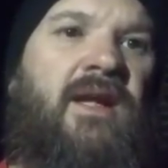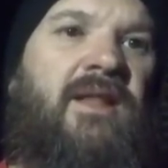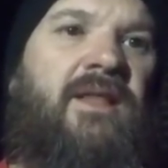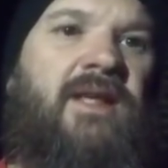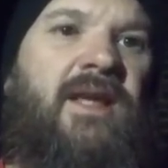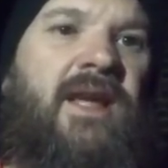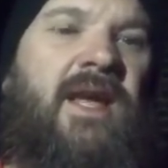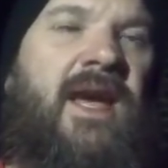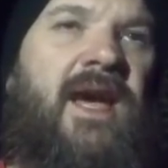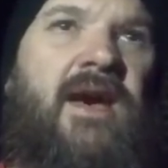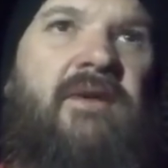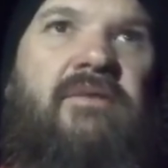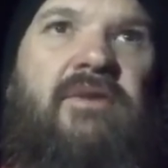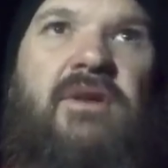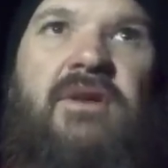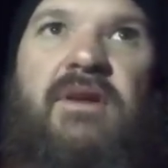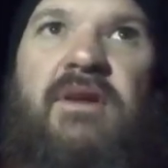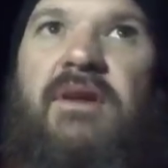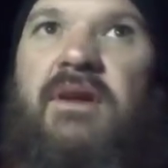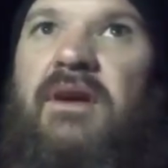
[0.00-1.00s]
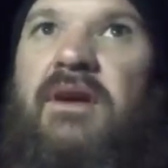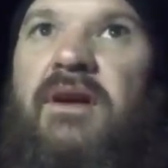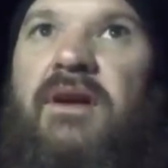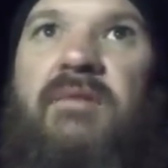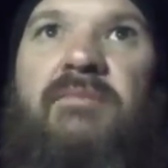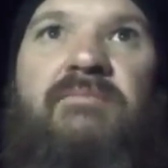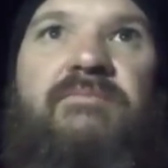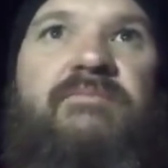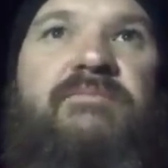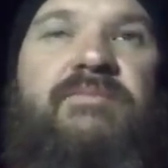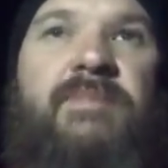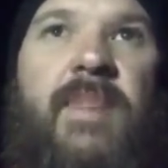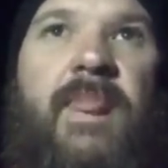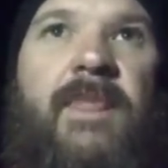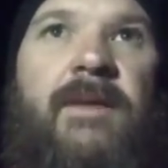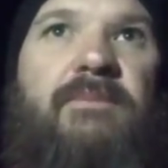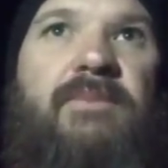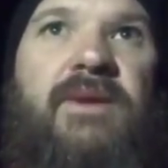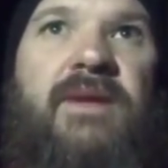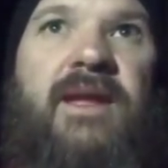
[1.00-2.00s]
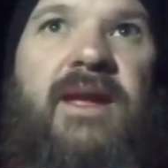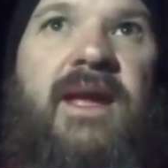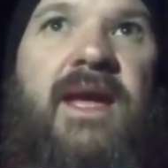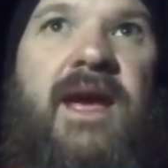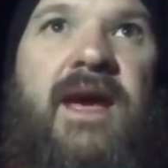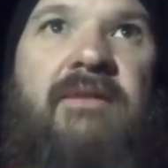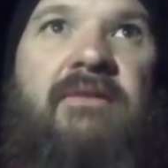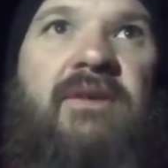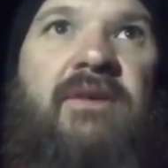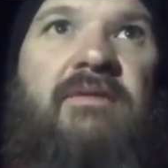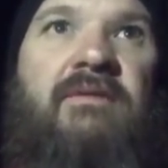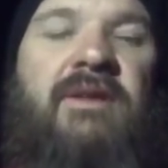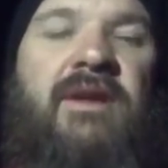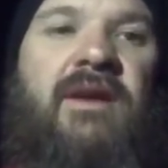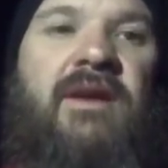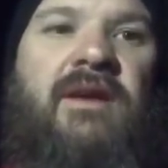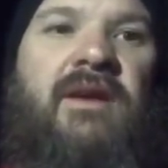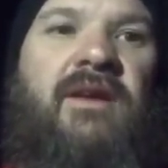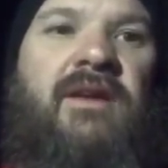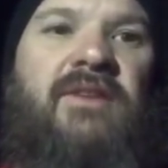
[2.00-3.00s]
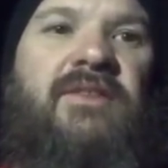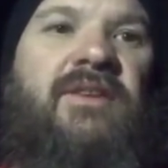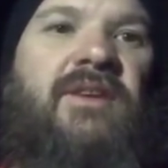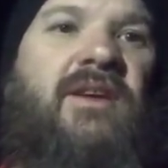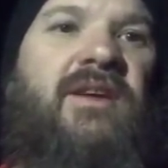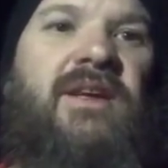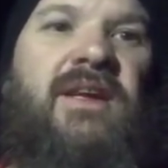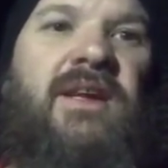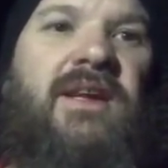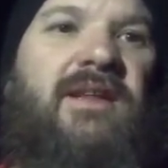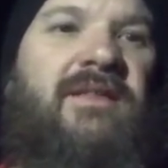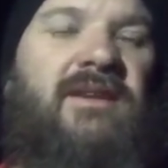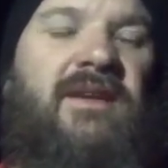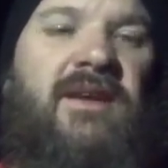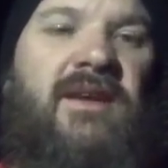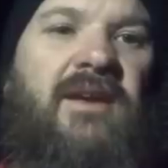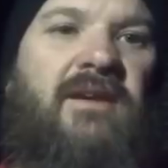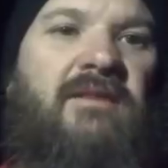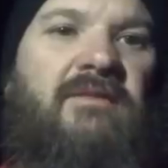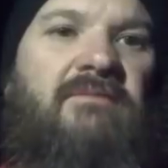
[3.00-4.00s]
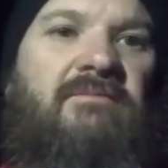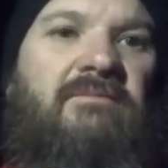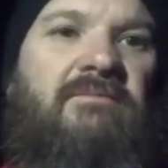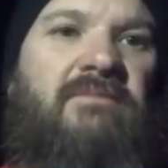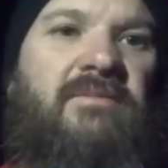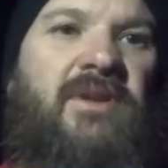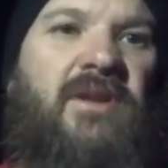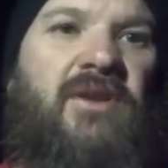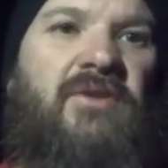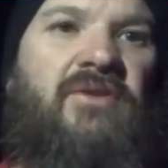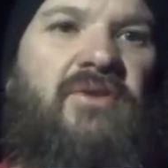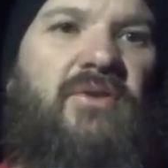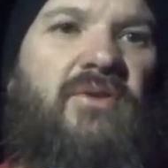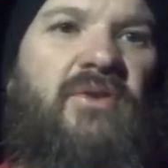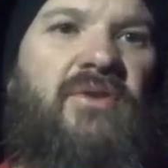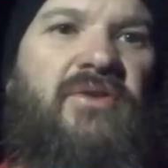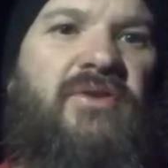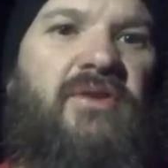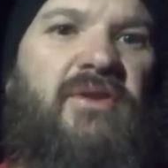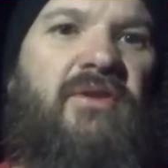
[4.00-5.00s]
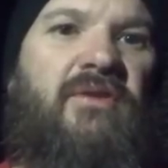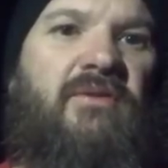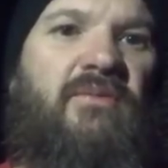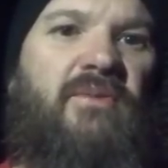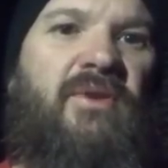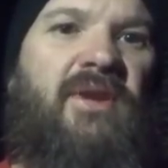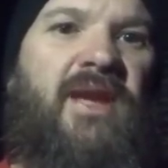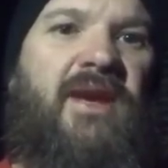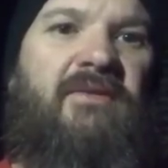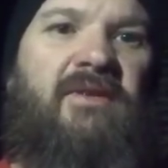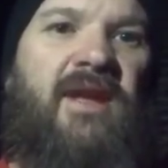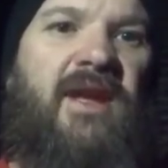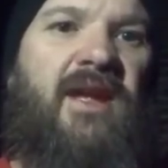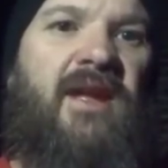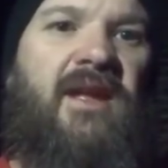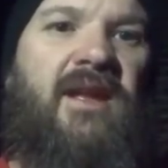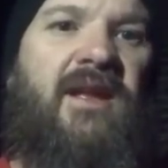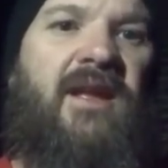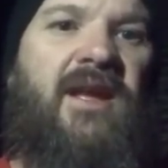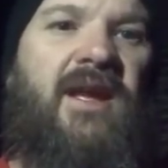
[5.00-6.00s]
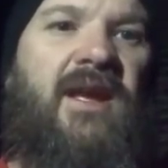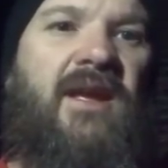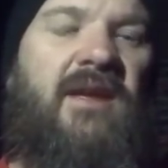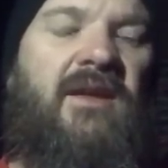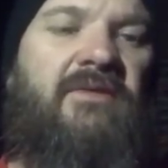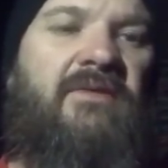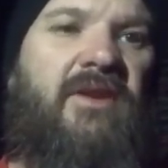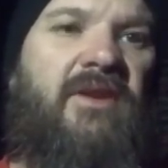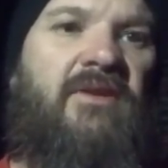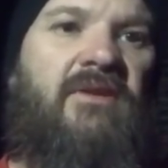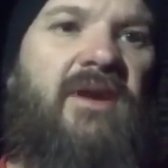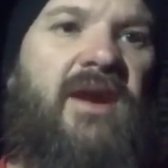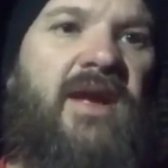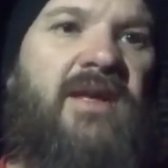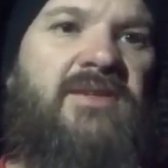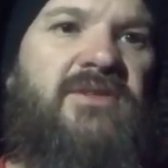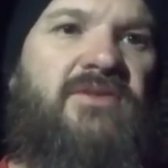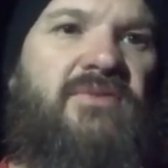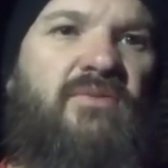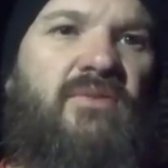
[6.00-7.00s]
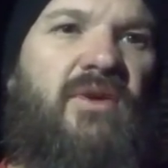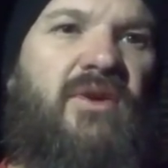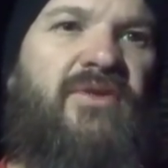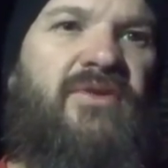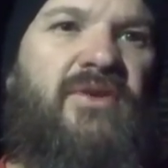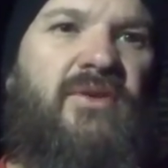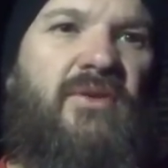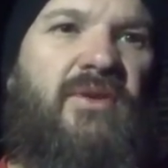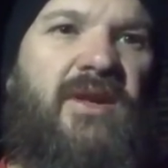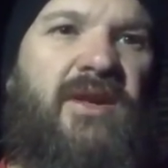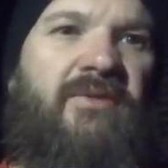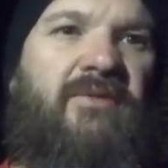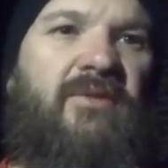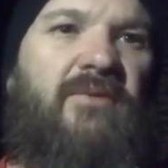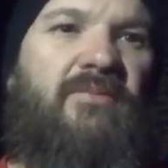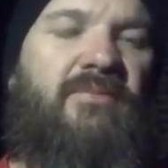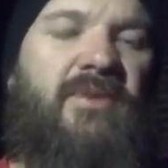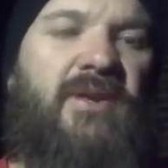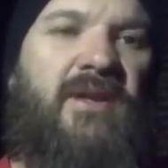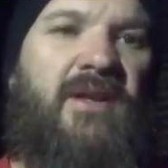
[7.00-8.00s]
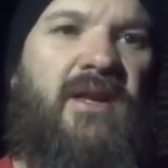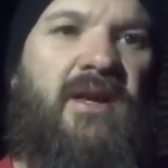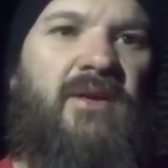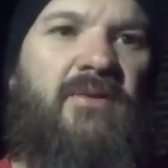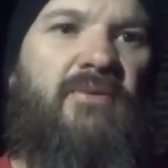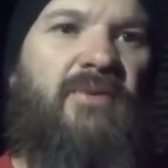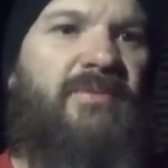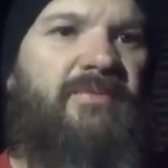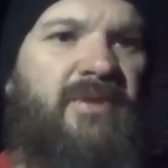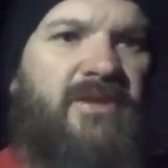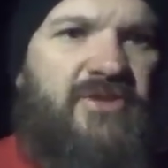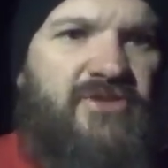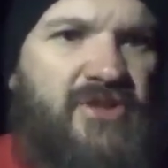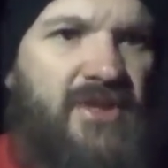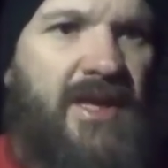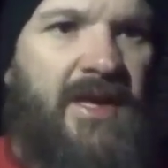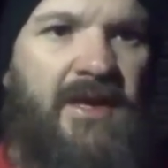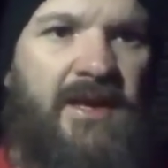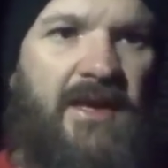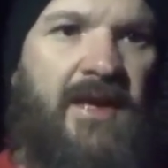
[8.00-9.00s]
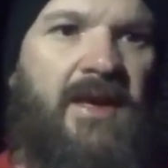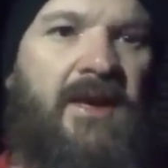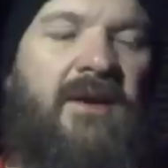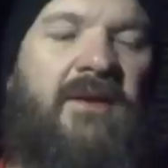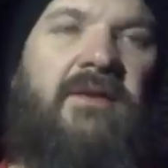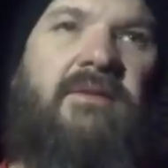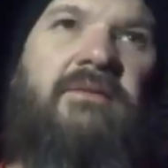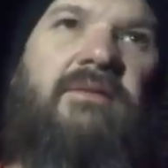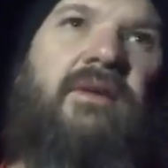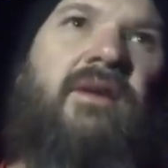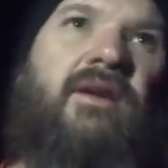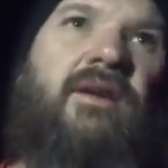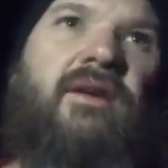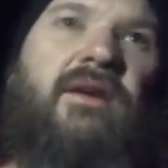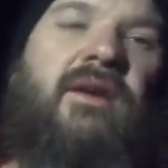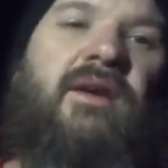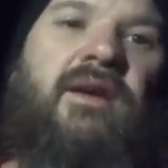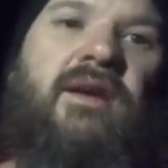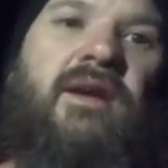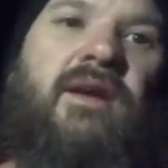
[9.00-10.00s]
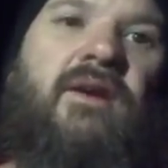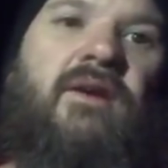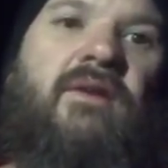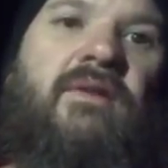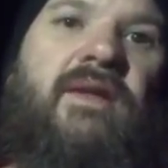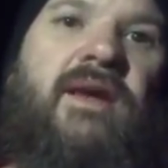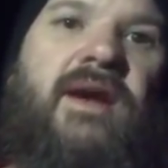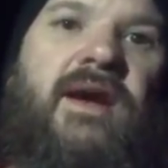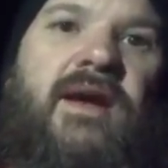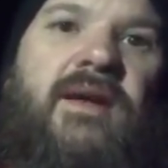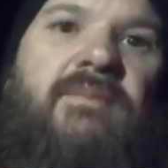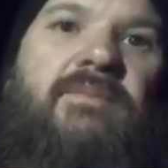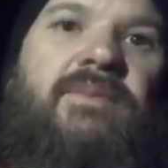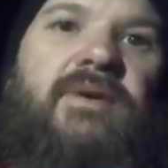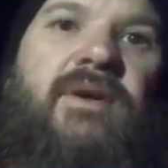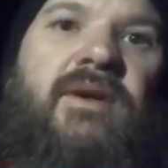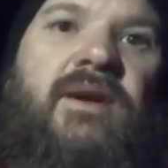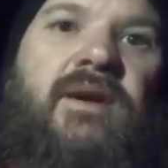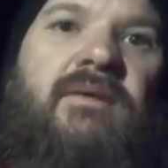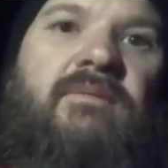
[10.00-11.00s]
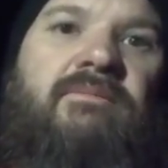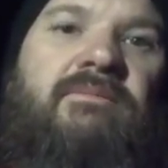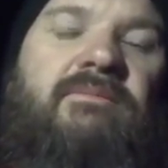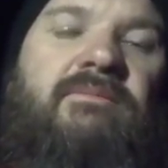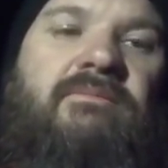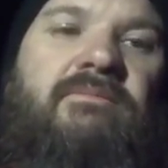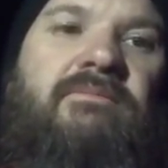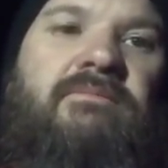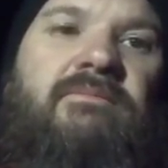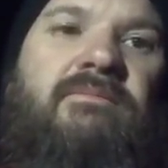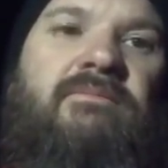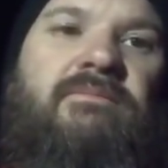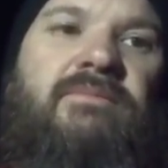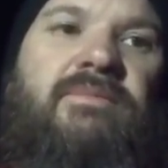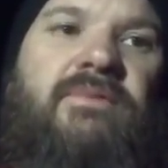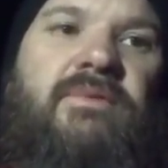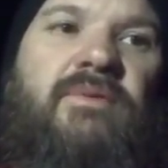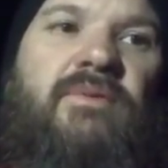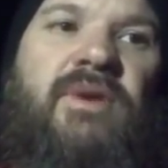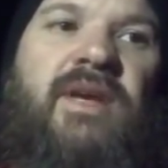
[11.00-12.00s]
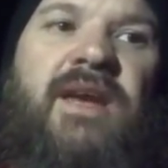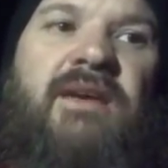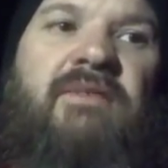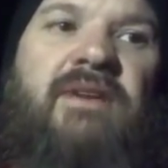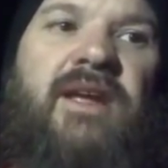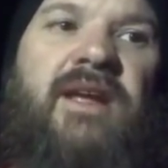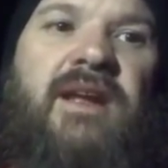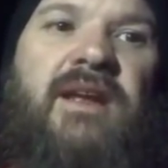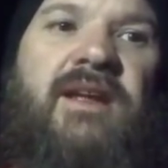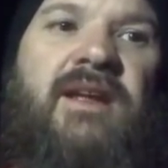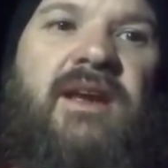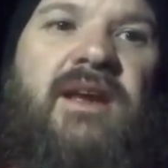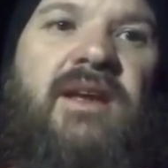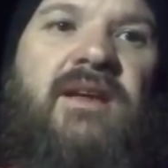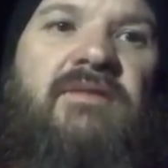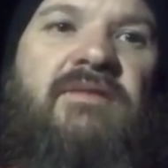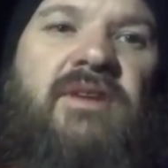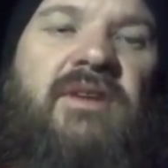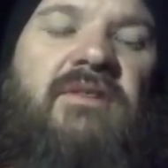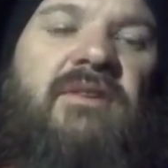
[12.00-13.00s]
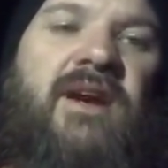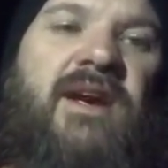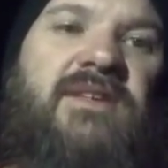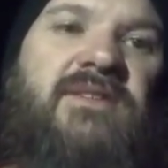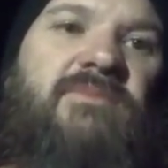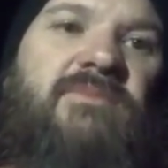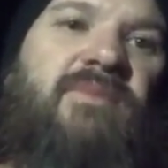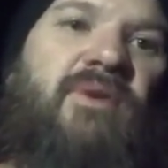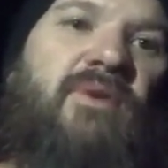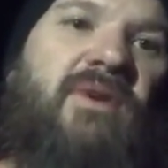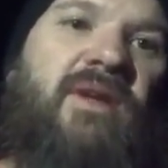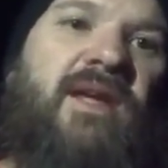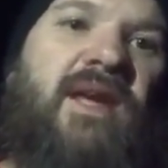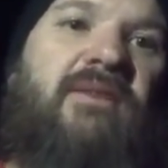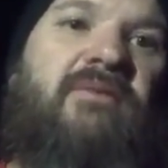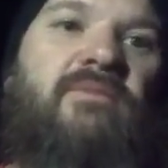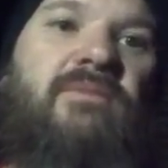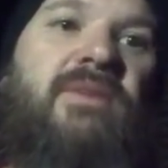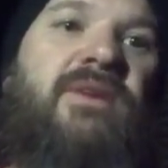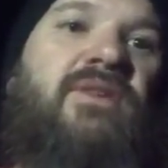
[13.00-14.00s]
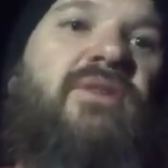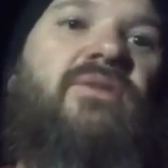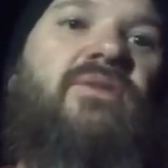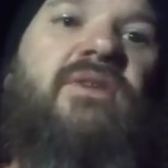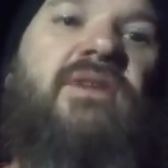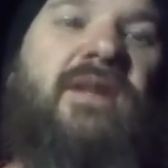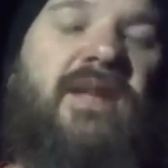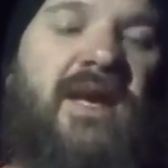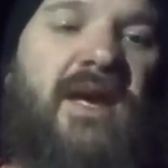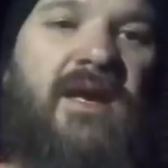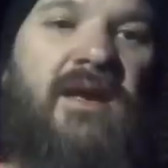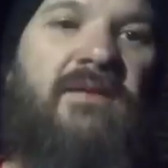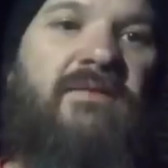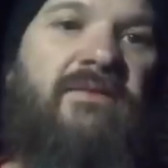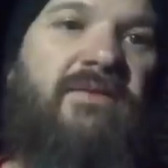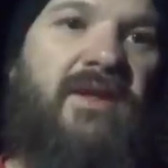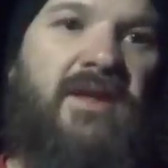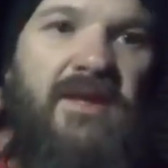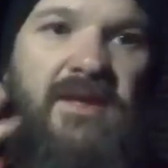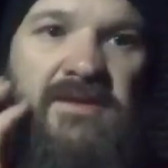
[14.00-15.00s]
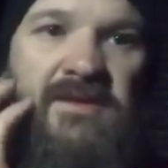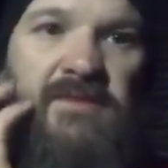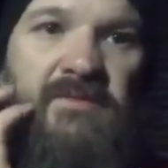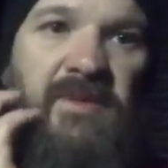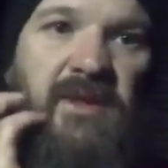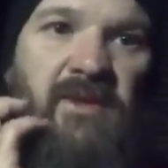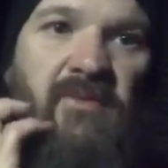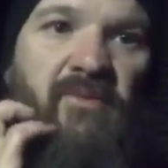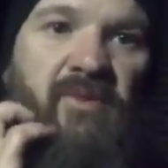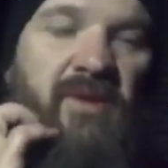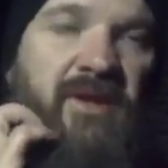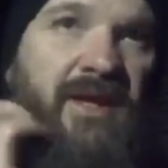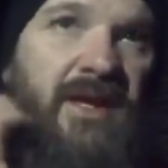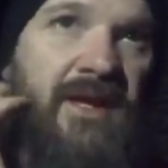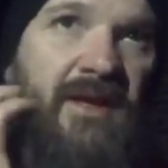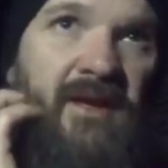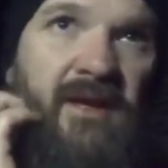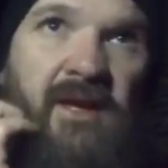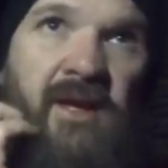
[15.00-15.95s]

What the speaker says: They haven't, but they haven't done anything, you know, to us, or we haven't had a negative interaction whatsoever. But we've been checked out and all that, but we haven't had a negative interaction. But we haven't been doing negative things. I mean, we're not